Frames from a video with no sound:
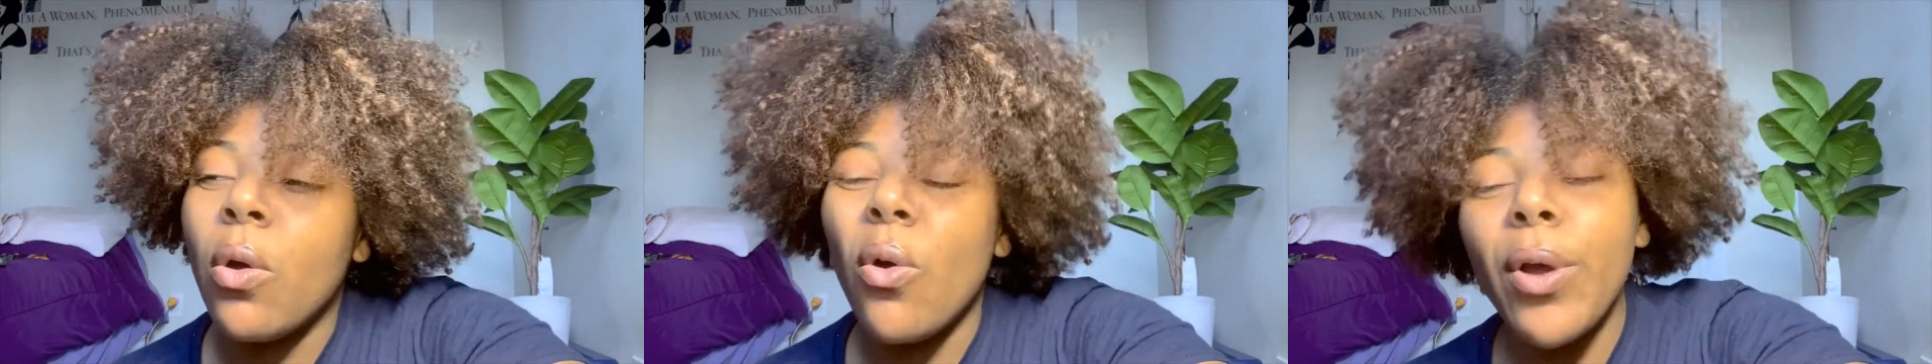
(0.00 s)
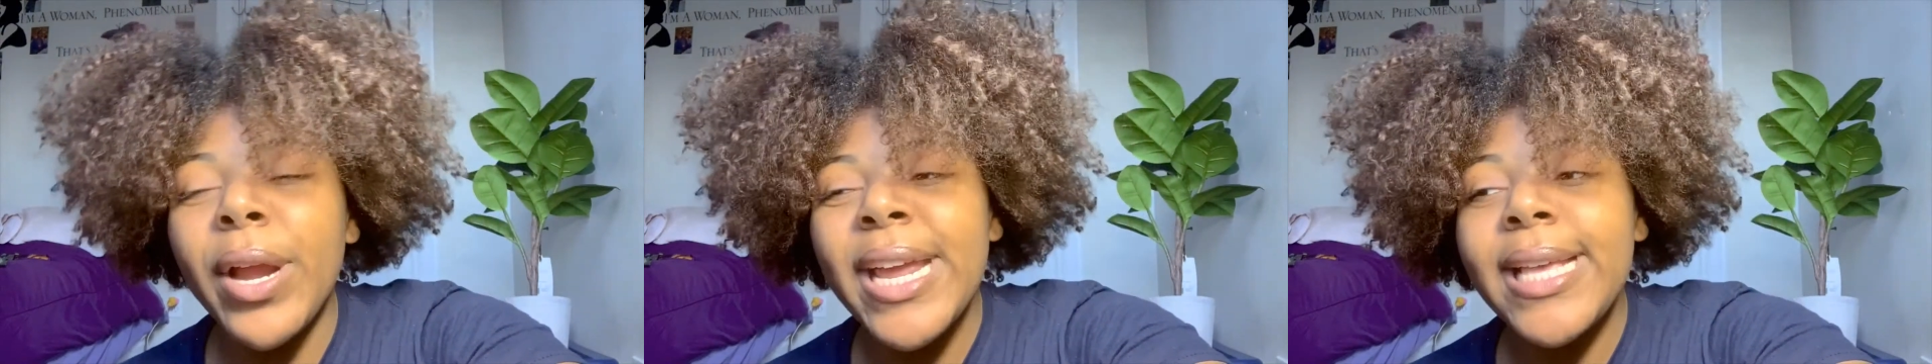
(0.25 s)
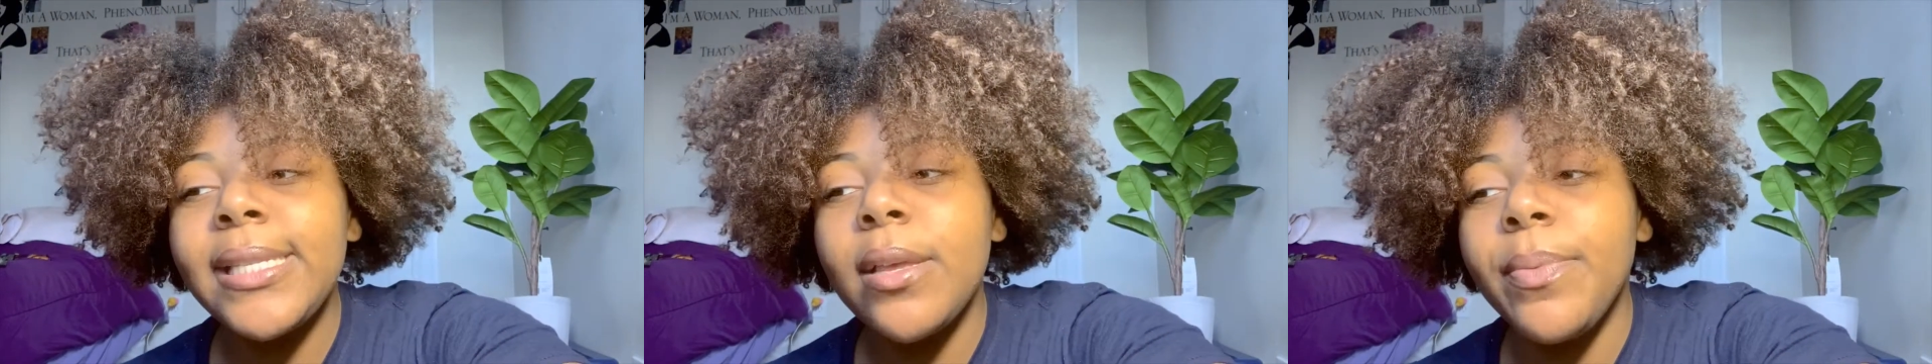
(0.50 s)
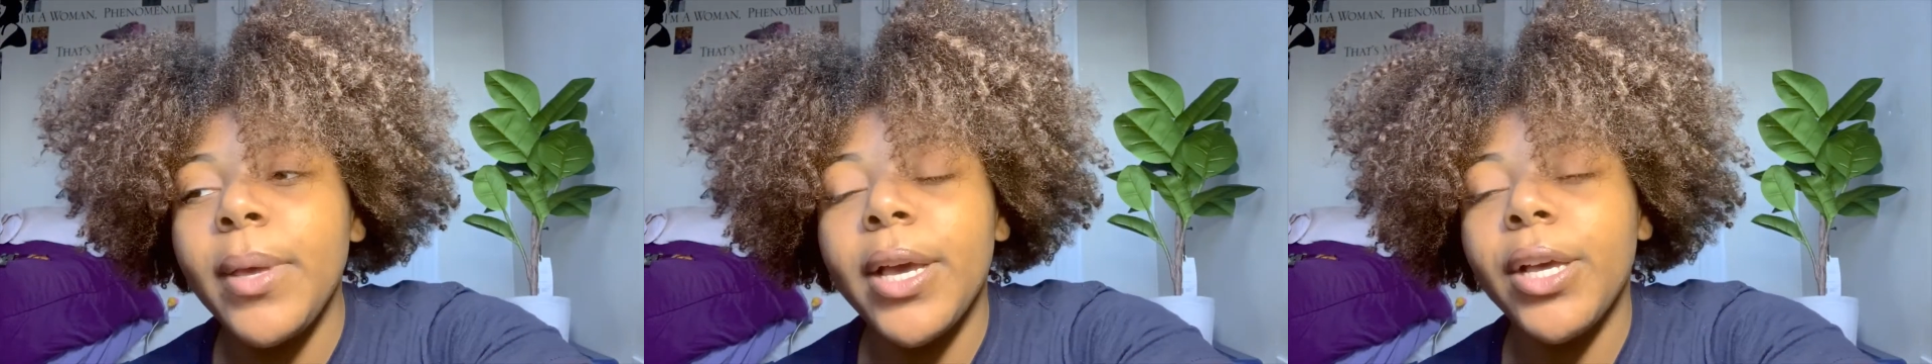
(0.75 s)
Or is
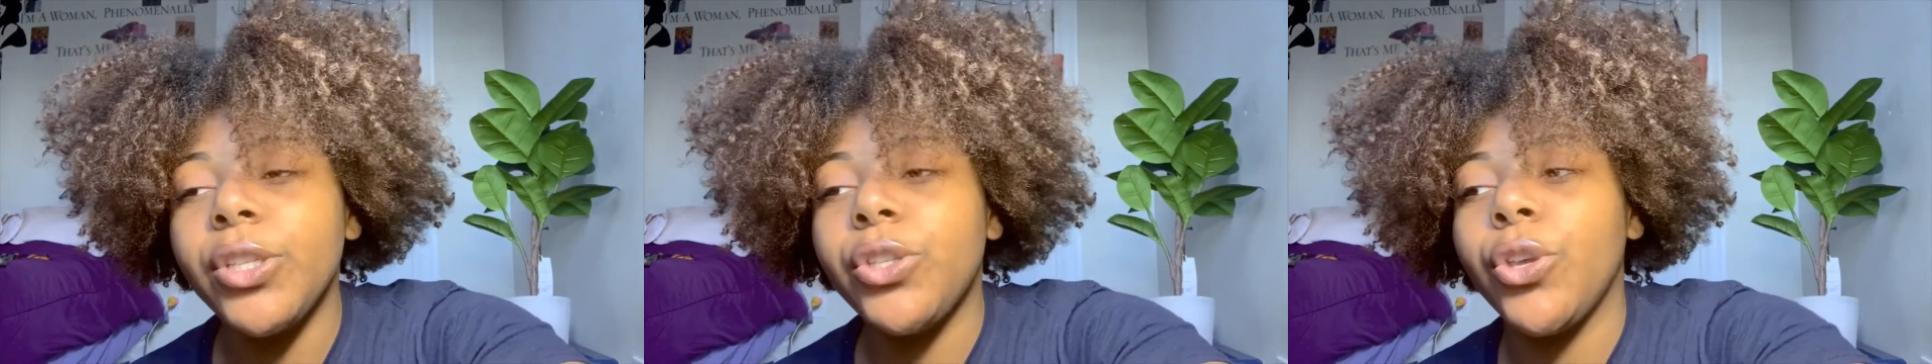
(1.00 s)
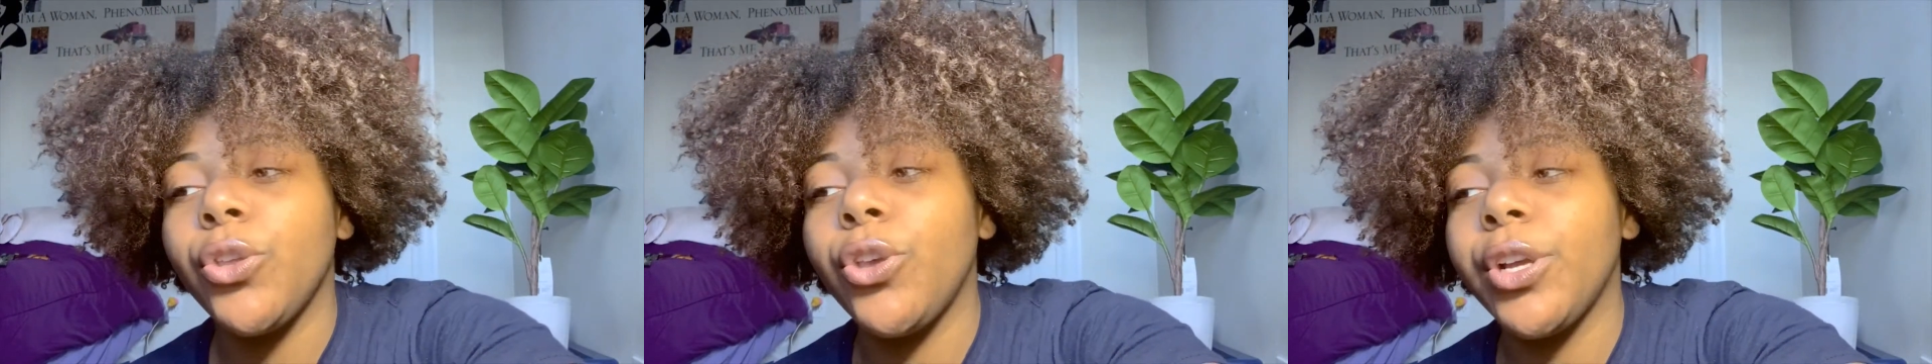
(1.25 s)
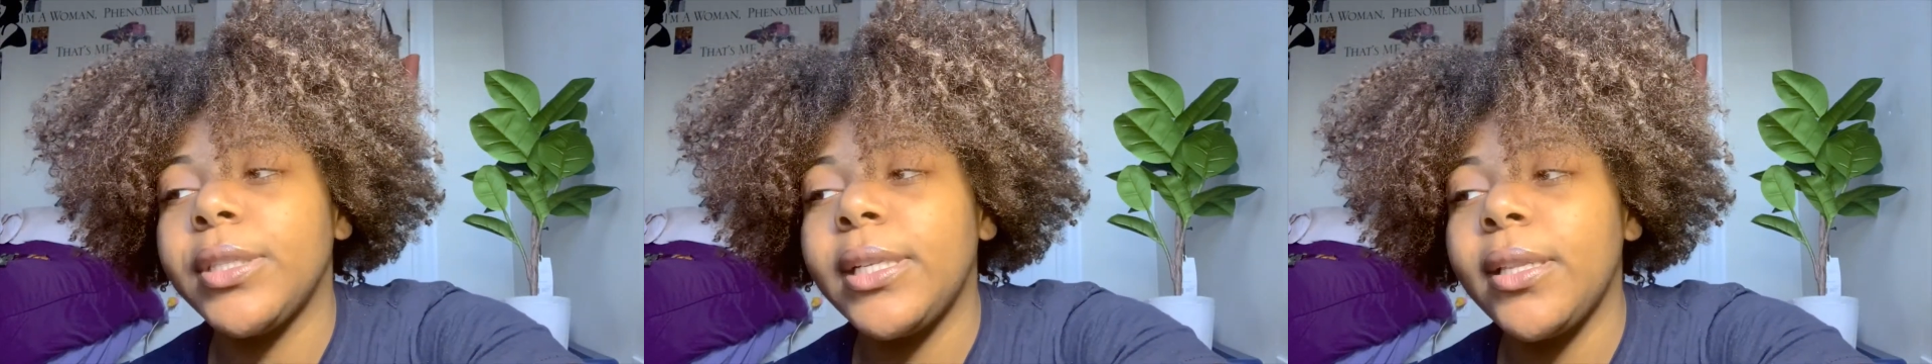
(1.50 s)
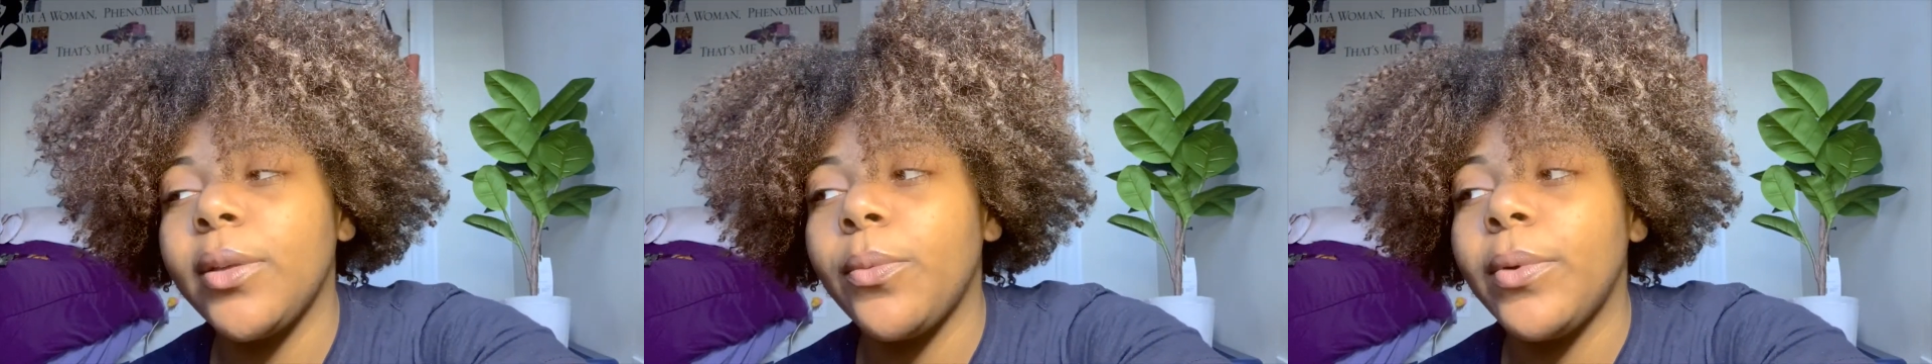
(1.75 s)
it because you're
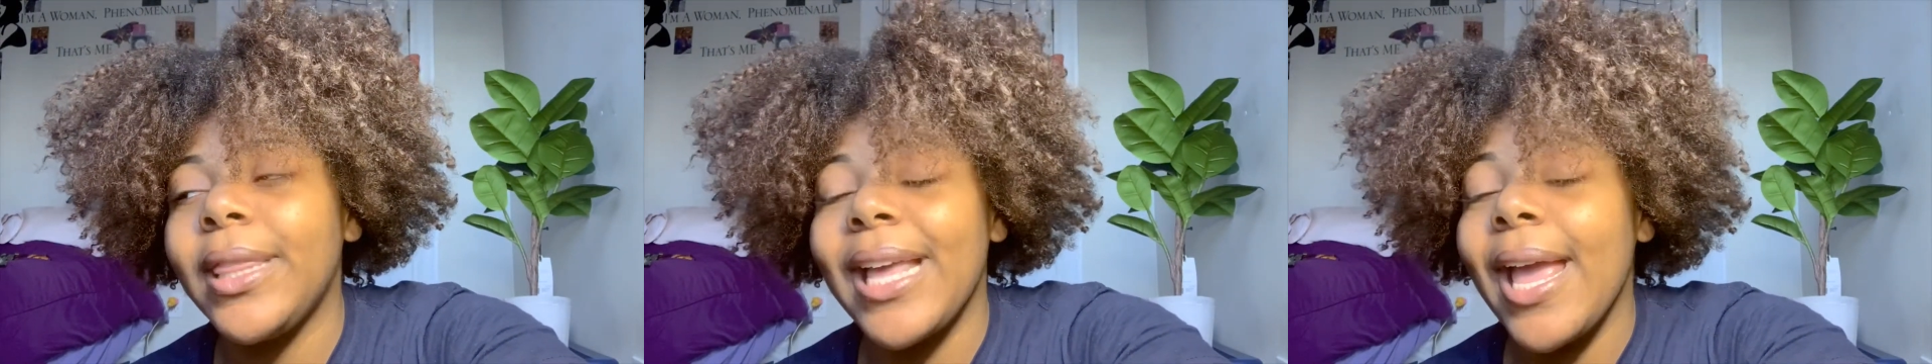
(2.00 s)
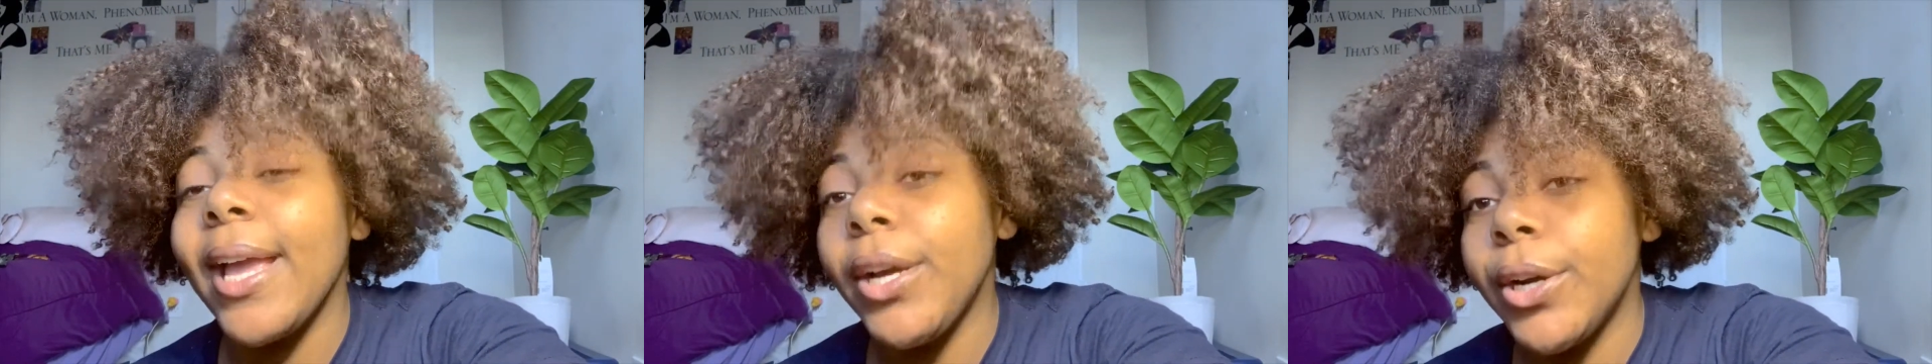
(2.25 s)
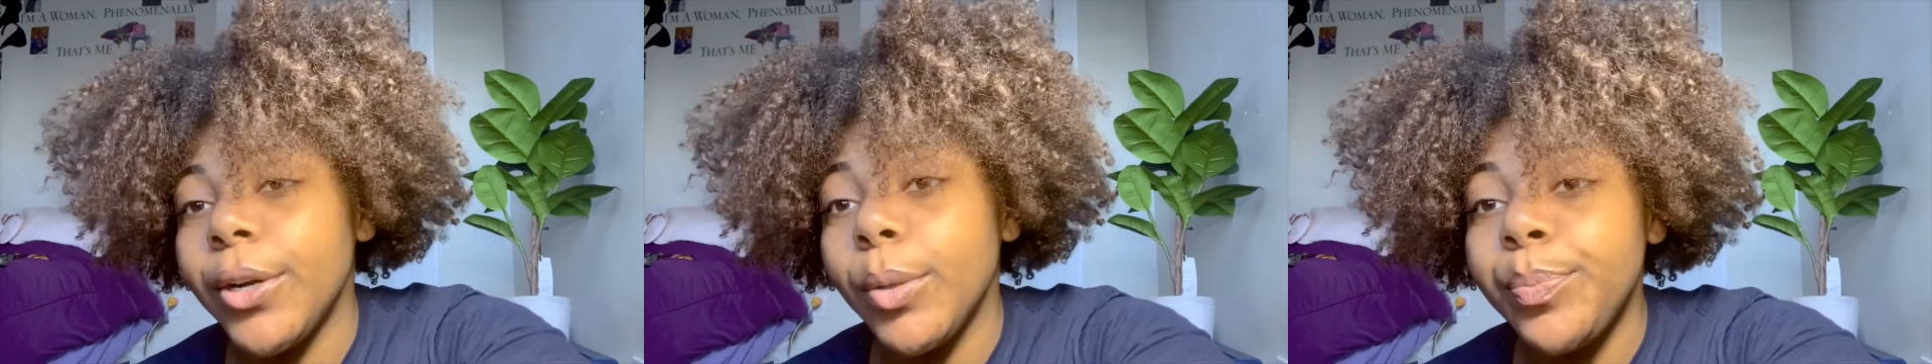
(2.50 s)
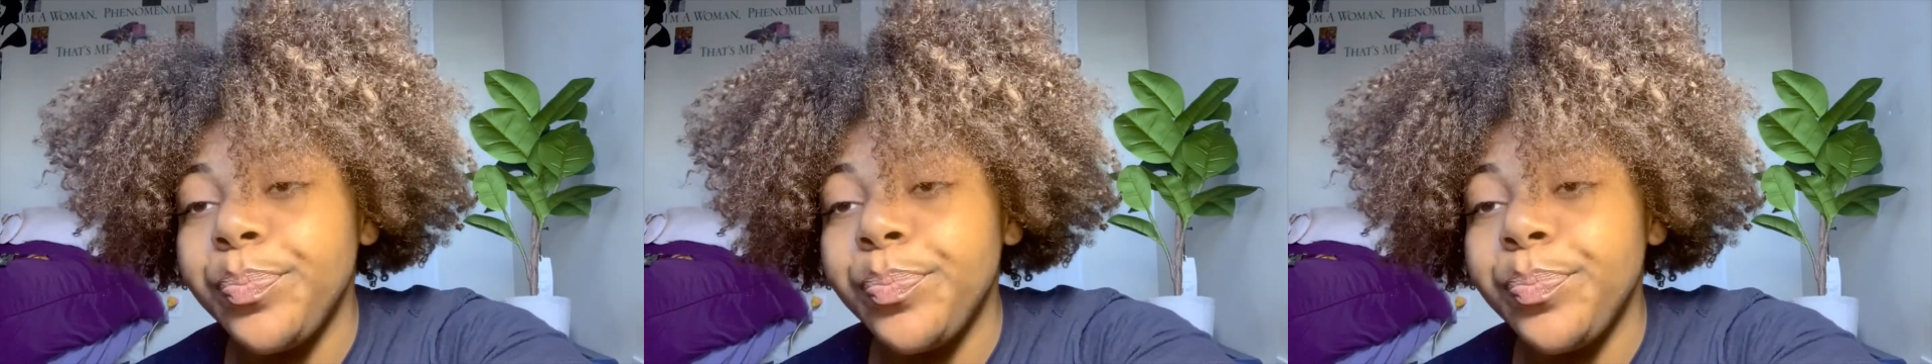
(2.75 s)
dealing with anger?